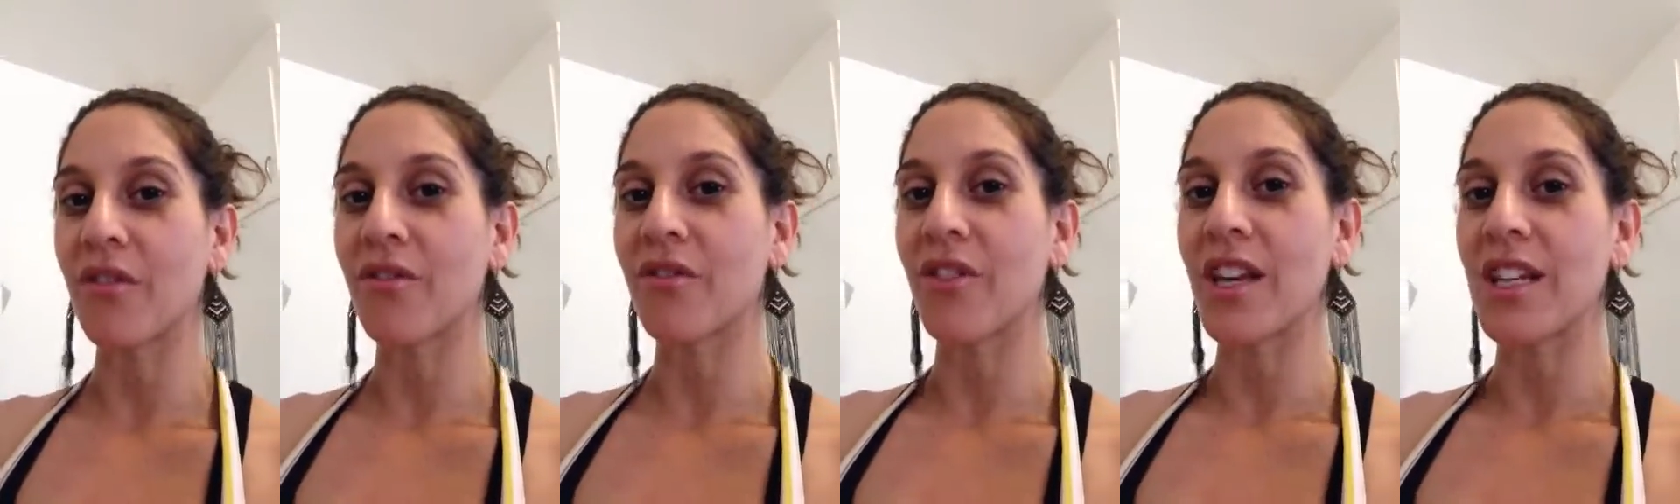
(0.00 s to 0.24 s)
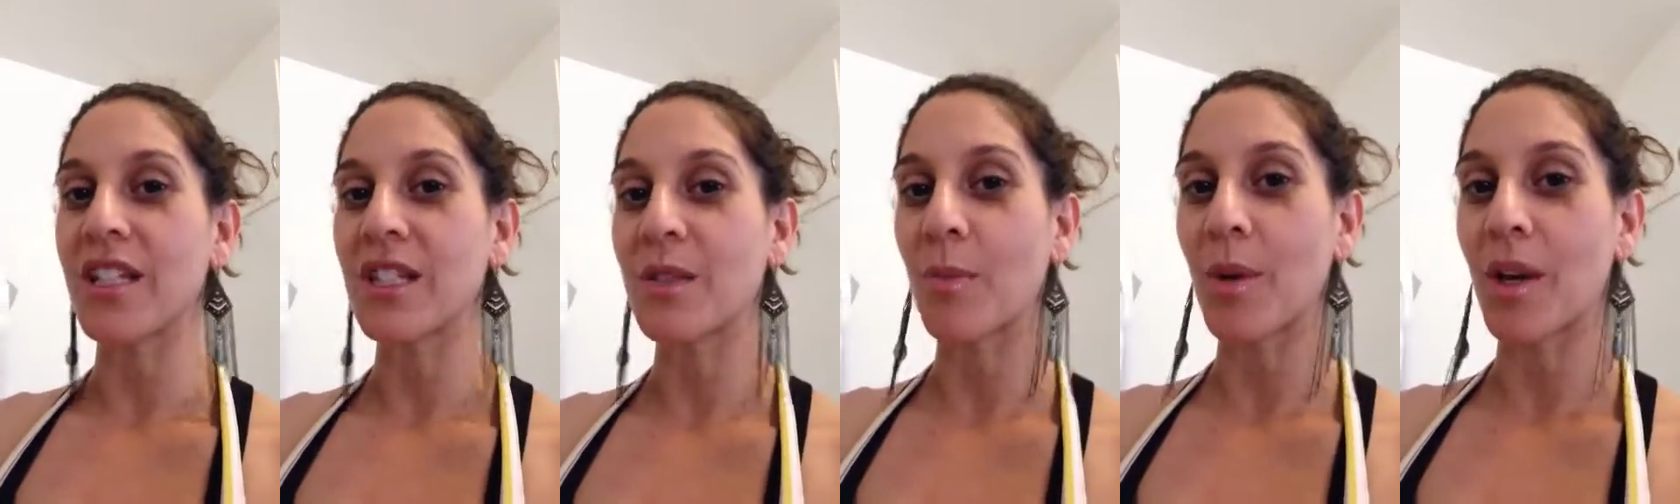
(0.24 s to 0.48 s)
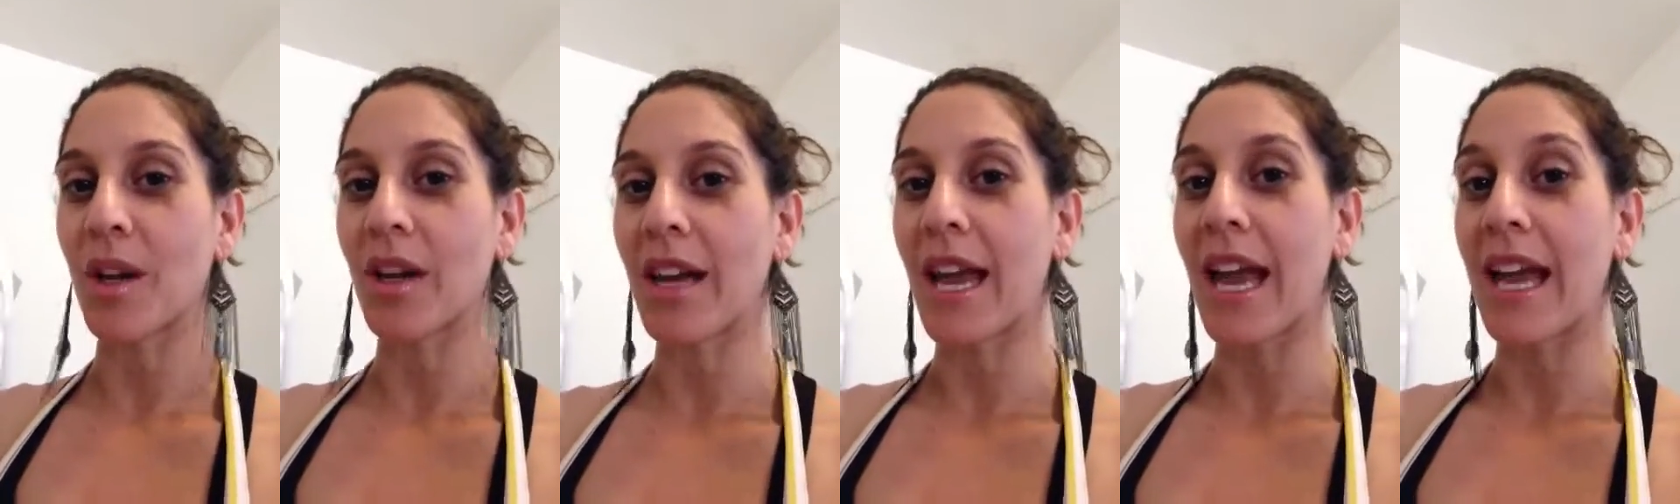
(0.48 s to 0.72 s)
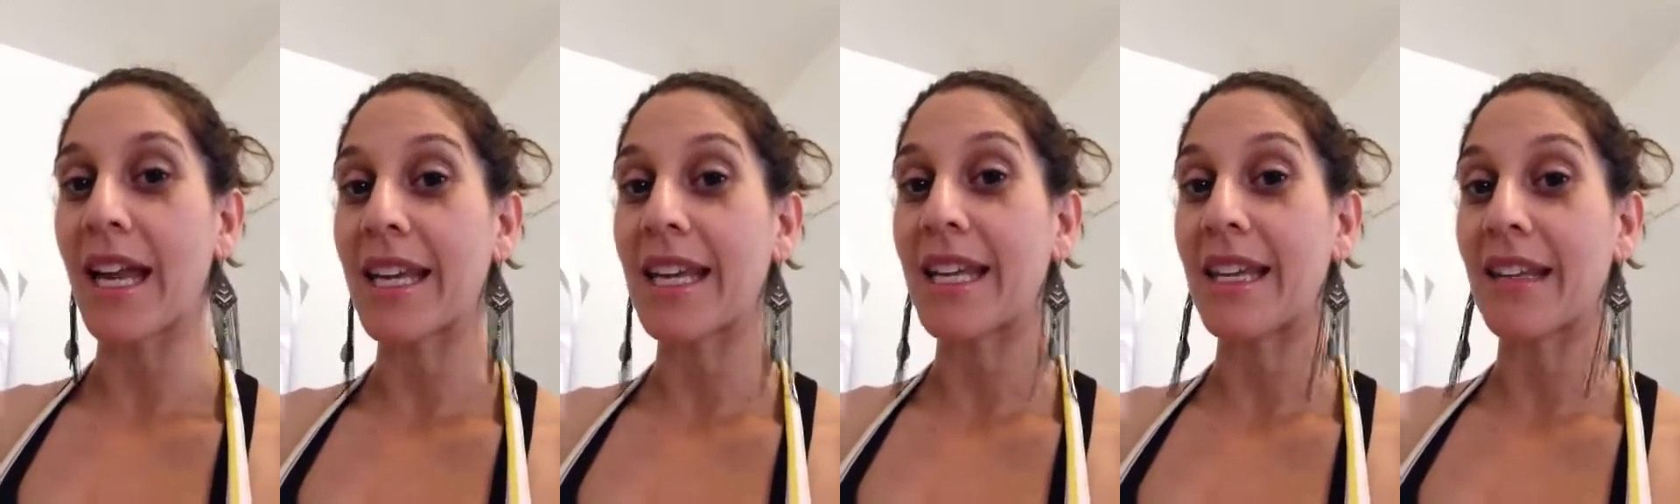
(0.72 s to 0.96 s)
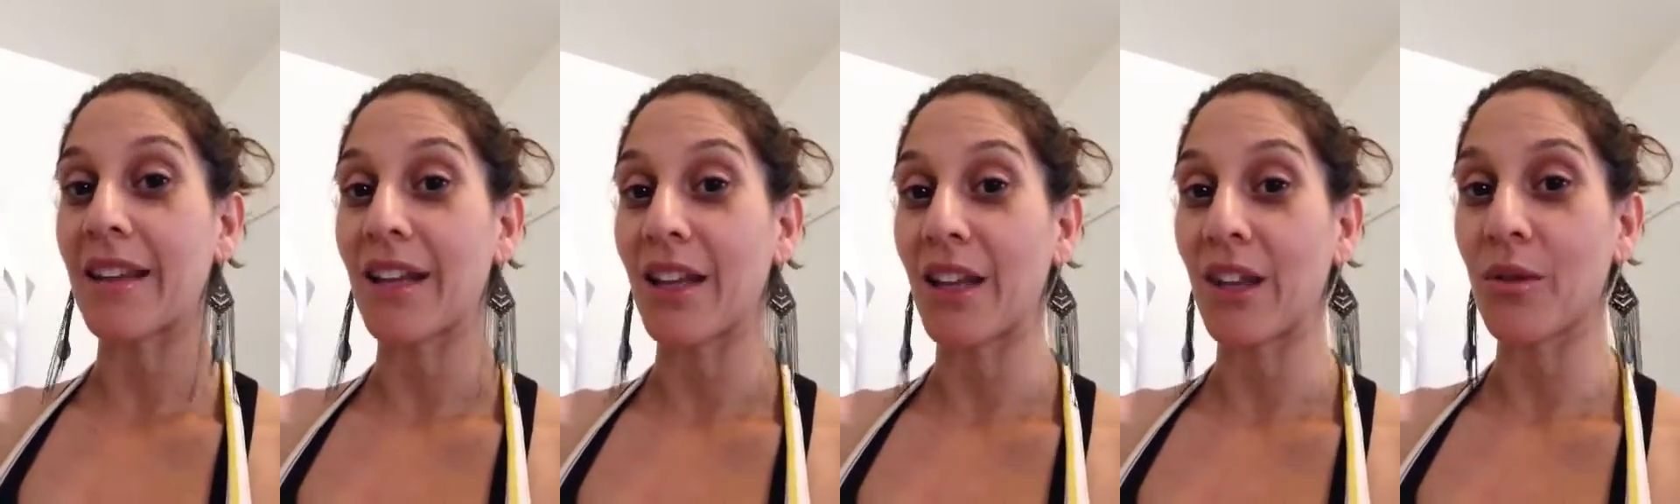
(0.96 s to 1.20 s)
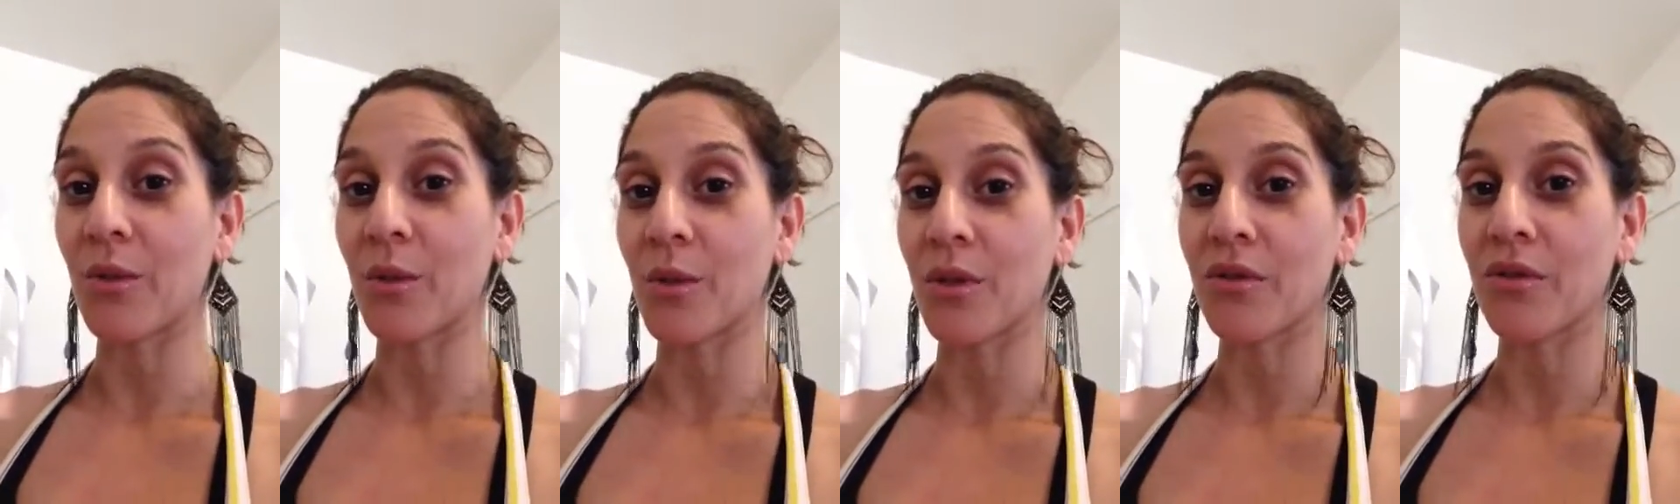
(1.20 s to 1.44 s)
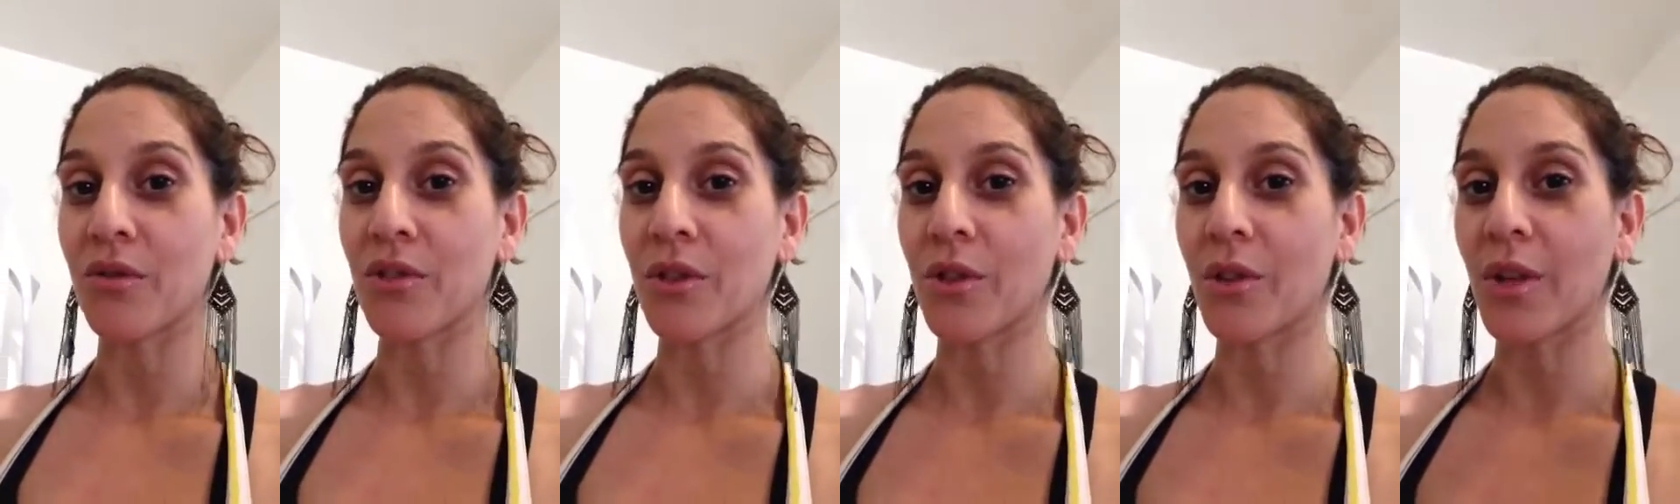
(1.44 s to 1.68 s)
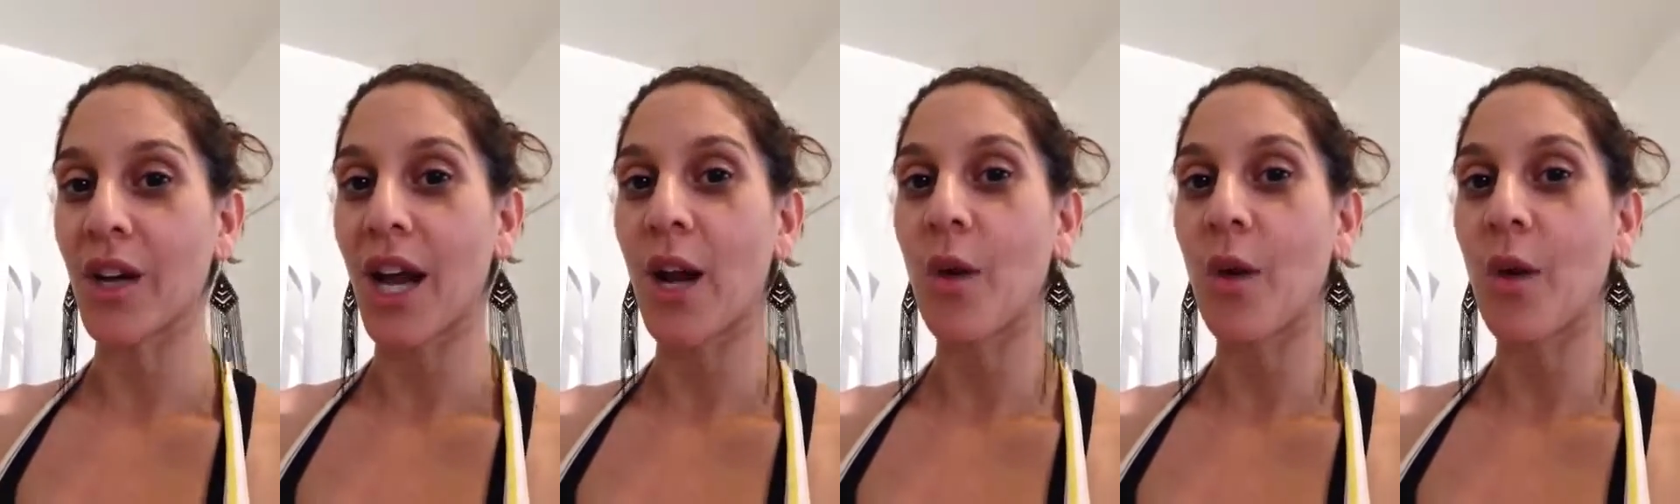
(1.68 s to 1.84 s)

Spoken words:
Facebook at Healing Through Food.